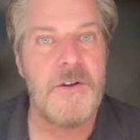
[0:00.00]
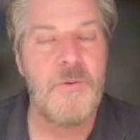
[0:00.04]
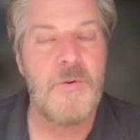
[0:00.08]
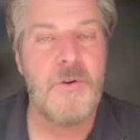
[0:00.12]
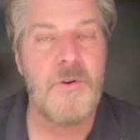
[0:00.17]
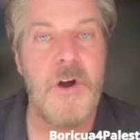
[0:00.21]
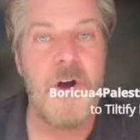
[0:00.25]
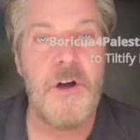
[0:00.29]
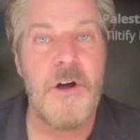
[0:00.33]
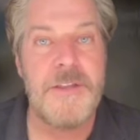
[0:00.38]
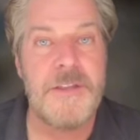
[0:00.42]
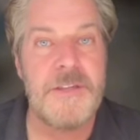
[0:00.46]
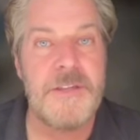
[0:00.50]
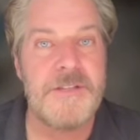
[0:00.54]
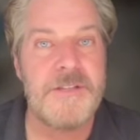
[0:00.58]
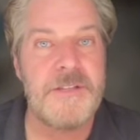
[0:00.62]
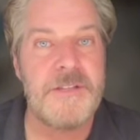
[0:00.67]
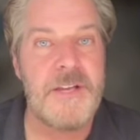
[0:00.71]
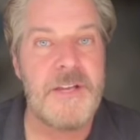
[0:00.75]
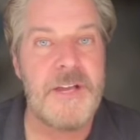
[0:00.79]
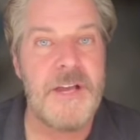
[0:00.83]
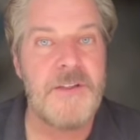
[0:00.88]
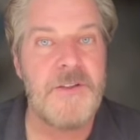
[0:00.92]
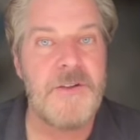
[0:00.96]
We're all in
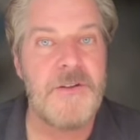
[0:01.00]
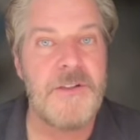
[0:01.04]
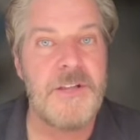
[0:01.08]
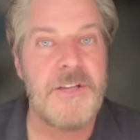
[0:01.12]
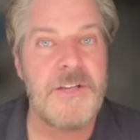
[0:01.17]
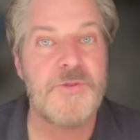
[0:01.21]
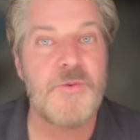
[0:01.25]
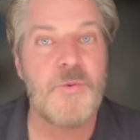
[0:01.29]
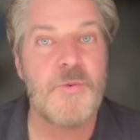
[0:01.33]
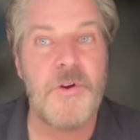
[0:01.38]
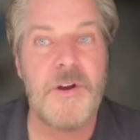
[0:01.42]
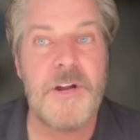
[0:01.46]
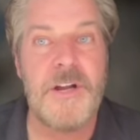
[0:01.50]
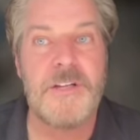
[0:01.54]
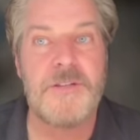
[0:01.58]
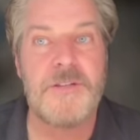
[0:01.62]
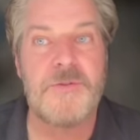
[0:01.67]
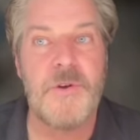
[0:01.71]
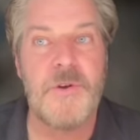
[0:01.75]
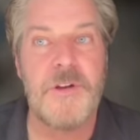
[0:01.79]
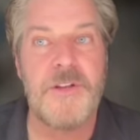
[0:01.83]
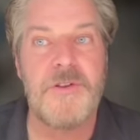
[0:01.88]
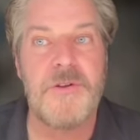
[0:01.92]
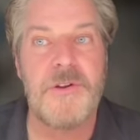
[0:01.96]
this together. Let's work
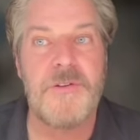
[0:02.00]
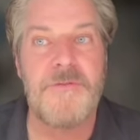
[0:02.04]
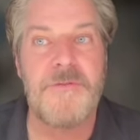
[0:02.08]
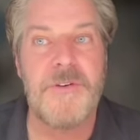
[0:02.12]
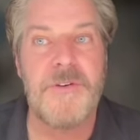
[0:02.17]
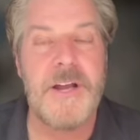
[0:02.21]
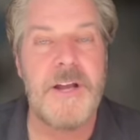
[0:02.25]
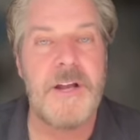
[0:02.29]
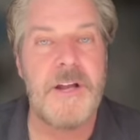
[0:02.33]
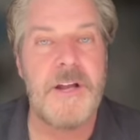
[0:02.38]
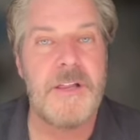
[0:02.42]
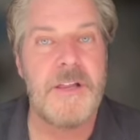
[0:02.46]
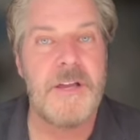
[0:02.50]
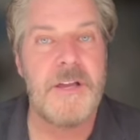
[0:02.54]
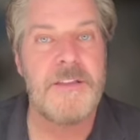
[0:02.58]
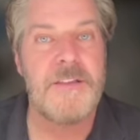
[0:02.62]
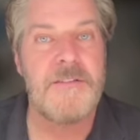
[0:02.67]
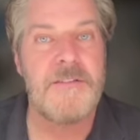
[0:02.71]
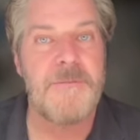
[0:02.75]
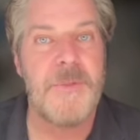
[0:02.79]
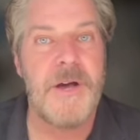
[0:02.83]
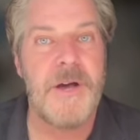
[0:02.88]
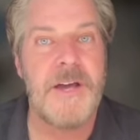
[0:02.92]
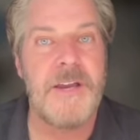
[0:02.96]
as one unified
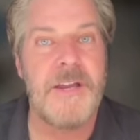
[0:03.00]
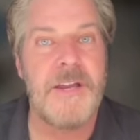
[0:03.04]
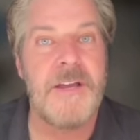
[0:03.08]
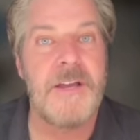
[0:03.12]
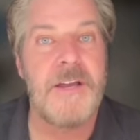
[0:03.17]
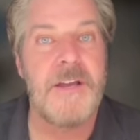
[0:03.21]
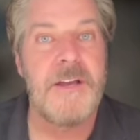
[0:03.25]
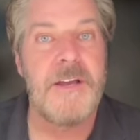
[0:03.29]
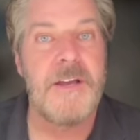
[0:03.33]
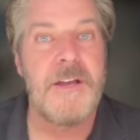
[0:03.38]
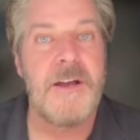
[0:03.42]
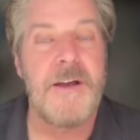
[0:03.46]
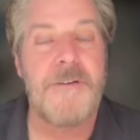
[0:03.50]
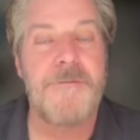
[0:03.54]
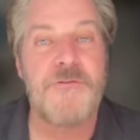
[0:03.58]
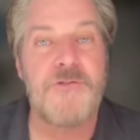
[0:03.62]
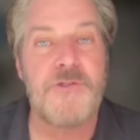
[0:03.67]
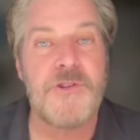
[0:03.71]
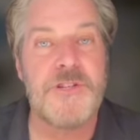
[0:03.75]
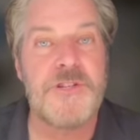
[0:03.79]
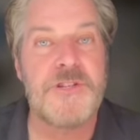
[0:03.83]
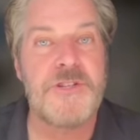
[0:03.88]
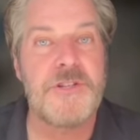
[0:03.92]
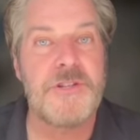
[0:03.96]
collective body of
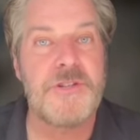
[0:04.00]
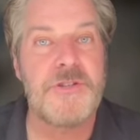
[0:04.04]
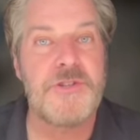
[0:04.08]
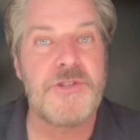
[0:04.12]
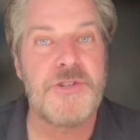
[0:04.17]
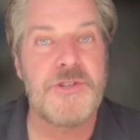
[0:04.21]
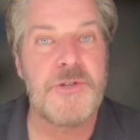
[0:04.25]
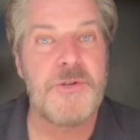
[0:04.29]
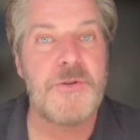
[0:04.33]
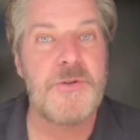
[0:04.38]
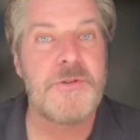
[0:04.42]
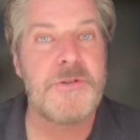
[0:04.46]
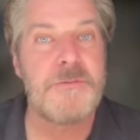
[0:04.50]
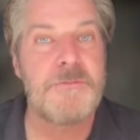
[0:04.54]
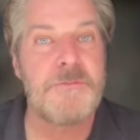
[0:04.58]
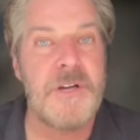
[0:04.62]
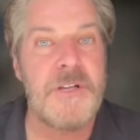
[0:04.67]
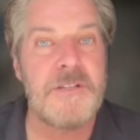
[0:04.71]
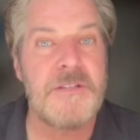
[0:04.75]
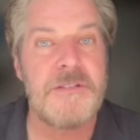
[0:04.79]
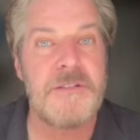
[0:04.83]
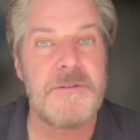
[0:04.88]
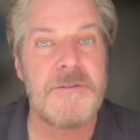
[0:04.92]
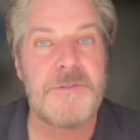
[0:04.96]
Christians, Jews,
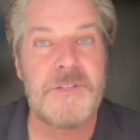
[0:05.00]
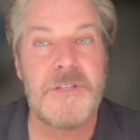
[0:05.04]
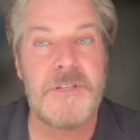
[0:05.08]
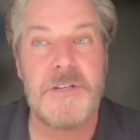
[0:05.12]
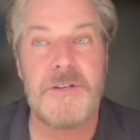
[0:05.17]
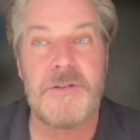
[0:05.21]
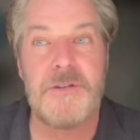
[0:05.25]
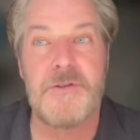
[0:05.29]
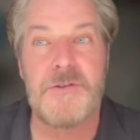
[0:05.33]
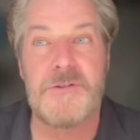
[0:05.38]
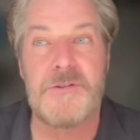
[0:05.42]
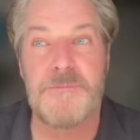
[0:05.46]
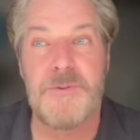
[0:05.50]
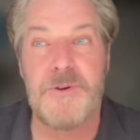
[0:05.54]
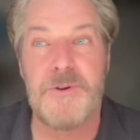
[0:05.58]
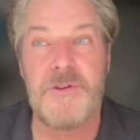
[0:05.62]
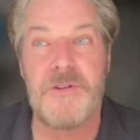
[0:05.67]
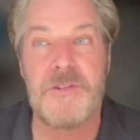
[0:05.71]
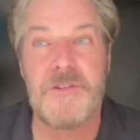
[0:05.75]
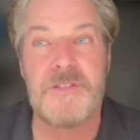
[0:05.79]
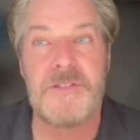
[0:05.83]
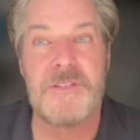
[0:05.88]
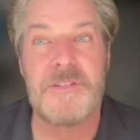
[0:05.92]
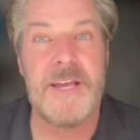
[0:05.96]
Muslims, Hindus,
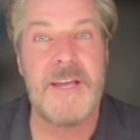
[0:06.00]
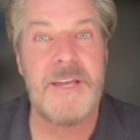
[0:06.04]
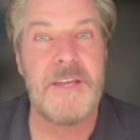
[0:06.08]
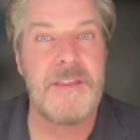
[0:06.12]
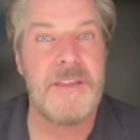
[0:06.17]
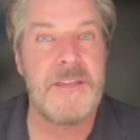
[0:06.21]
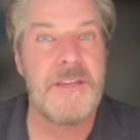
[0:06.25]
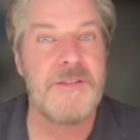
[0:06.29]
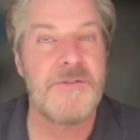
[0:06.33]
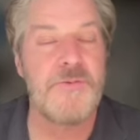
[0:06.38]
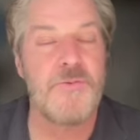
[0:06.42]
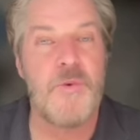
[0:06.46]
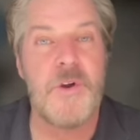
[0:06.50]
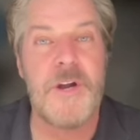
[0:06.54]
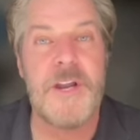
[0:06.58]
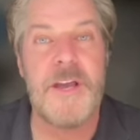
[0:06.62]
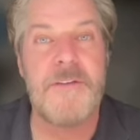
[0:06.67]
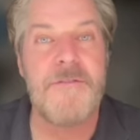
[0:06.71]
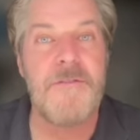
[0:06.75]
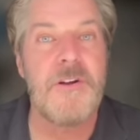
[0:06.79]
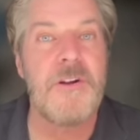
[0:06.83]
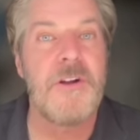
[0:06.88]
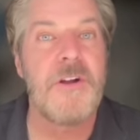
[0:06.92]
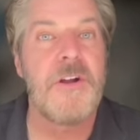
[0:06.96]
Buddhists, atheists,
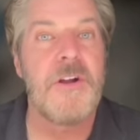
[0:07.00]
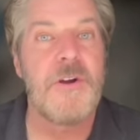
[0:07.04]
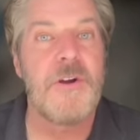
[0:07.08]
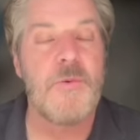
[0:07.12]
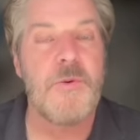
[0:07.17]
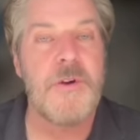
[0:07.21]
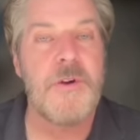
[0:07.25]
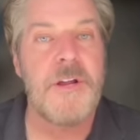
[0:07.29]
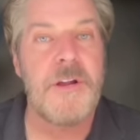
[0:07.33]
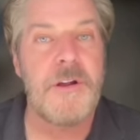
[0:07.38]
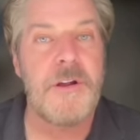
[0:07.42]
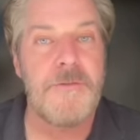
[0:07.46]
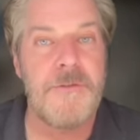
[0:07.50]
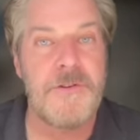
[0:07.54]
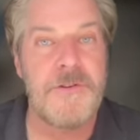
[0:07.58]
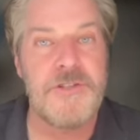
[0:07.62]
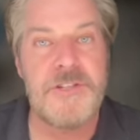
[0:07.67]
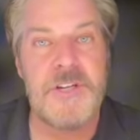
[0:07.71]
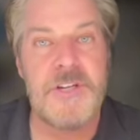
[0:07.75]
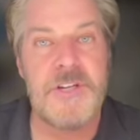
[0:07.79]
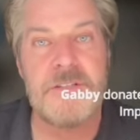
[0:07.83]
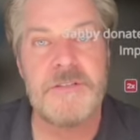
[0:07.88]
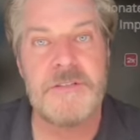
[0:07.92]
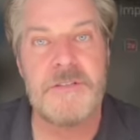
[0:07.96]
whatever. We're here for
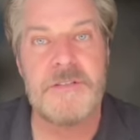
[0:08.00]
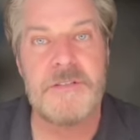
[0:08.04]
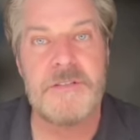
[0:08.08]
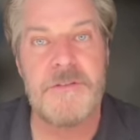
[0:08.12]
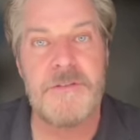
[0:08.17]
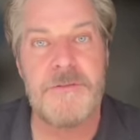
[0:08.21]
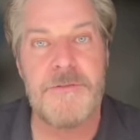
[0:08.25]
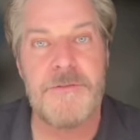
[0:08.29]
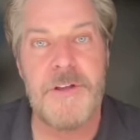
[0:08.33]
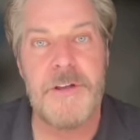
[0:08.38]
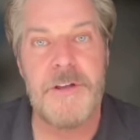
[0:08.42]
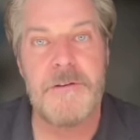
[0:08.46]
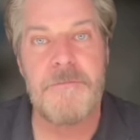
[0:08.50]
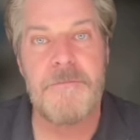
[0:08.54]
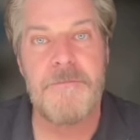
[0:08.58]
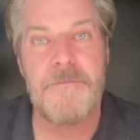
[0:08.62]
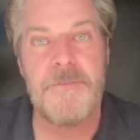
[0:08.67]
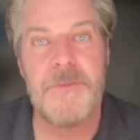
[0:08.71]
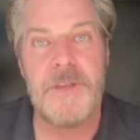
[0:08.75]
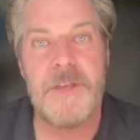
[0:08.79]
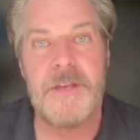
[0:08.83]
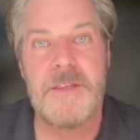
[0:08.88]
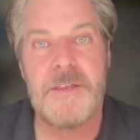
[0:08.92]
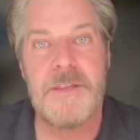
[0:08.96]
justice and freedom.